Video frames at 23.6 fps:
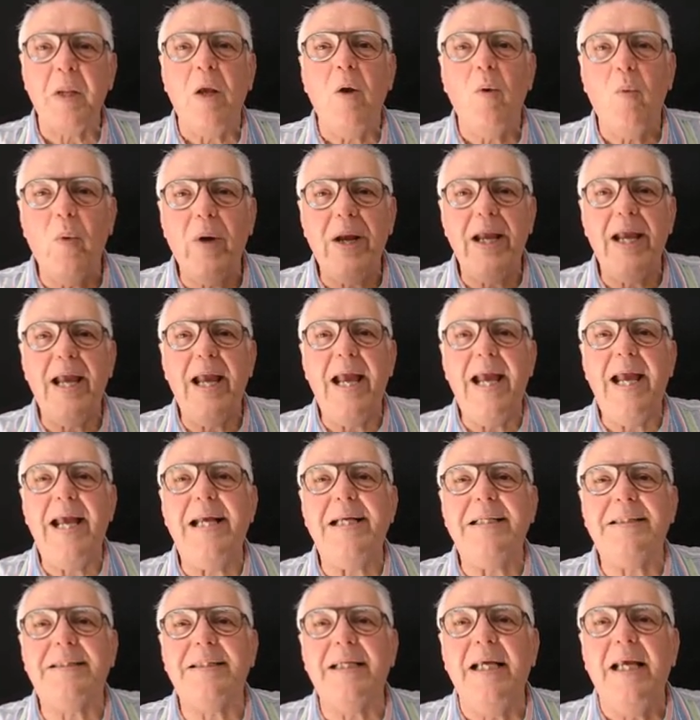
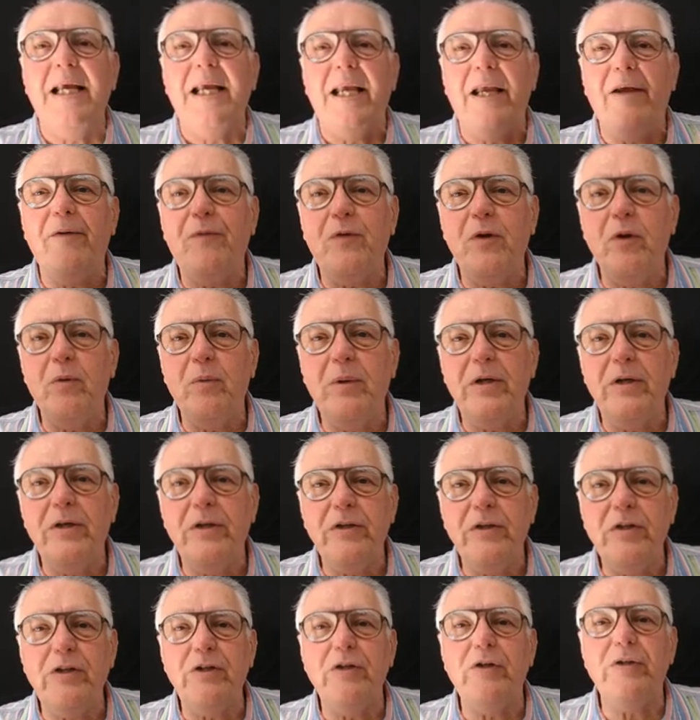Whereas if you were
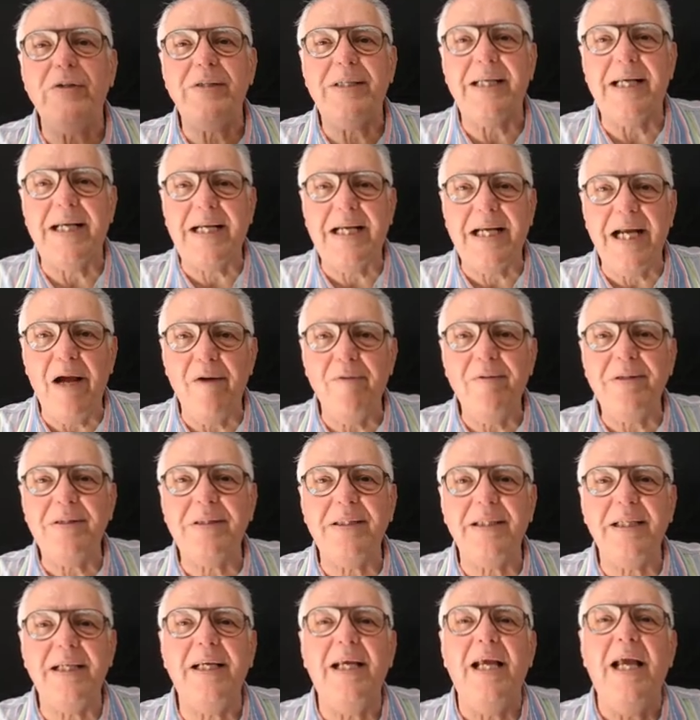using a
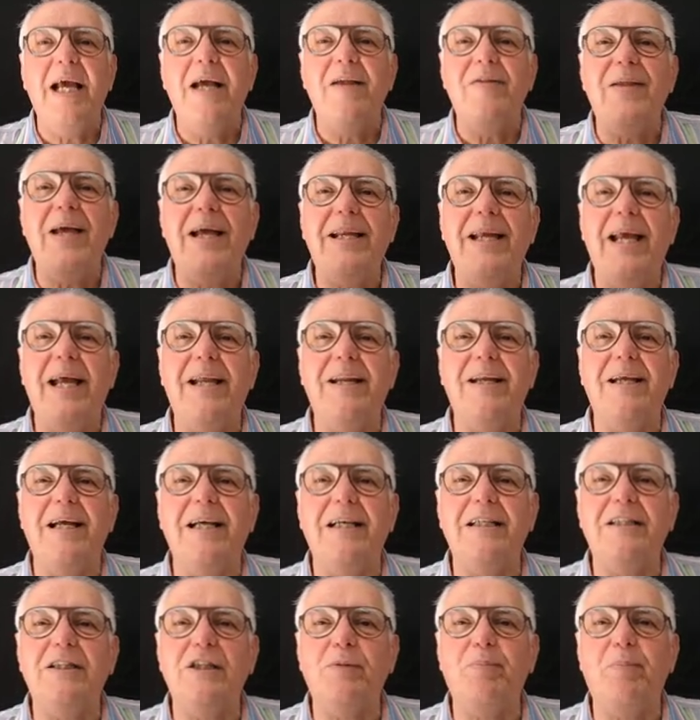currency that had
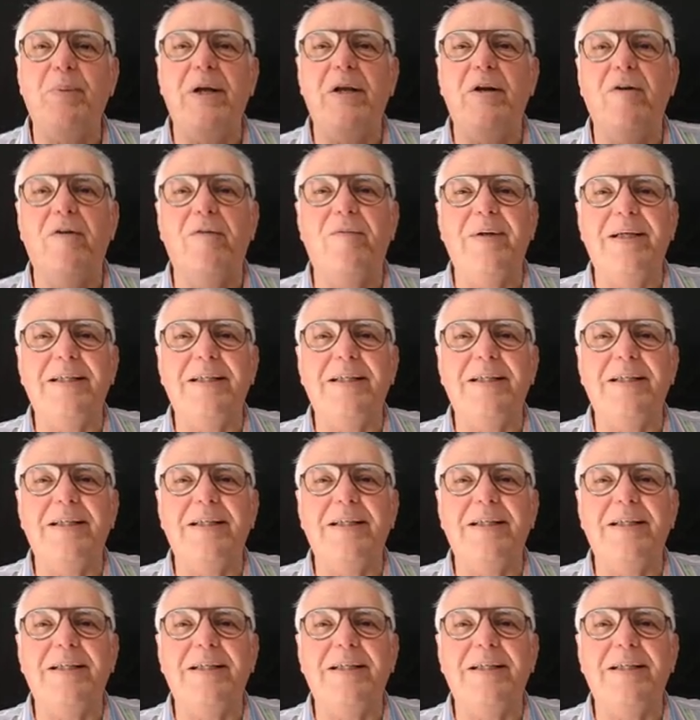a spread of,